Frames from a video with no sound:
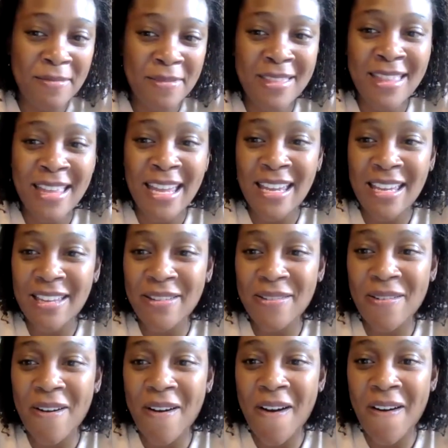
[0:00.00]
thank
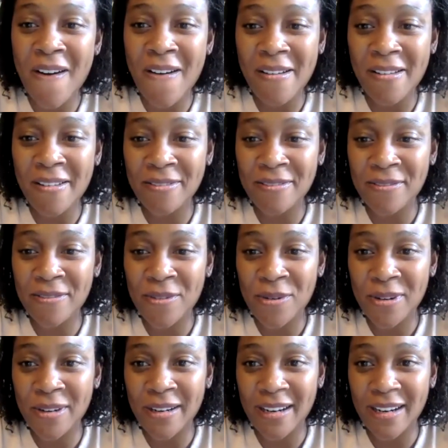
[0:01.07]
you all
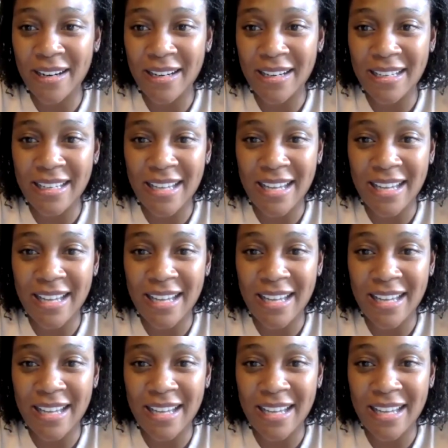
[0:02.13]
for